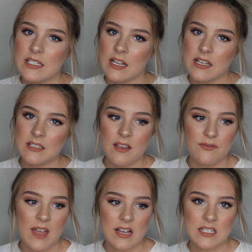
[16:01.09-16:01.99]
does
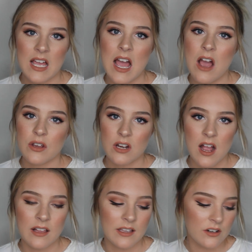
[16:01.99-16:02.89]
affect how your
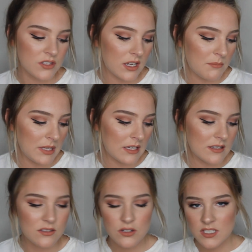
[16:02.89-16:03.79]
eyeliner is going to be,
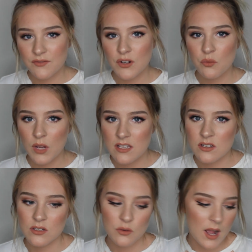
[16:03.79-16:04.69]
because there's different ways you
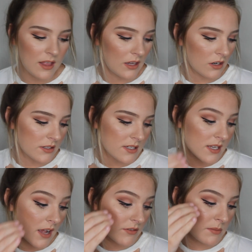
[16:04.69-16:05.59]
can do eyeliner. It
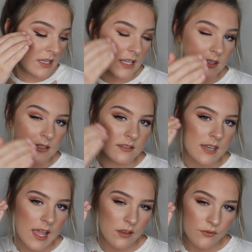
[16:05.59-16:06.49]
doesn't have to be like this
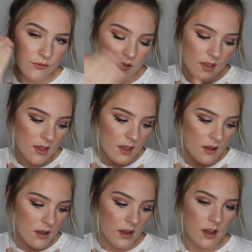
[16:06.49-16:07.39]
knife
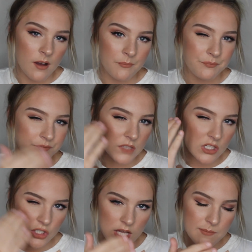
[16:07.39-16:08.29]

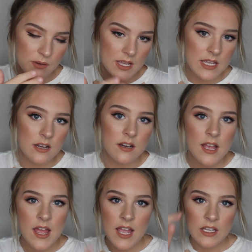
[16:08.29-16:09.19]
shape right here.
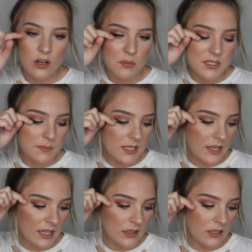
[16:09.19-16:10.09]
It could almost be
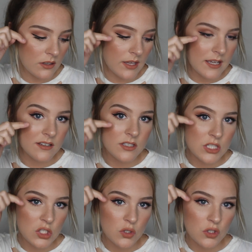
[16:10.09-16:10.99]
like a little like
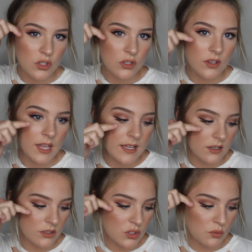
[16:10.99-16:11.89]

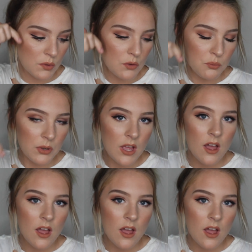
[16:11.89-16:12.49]
swoop.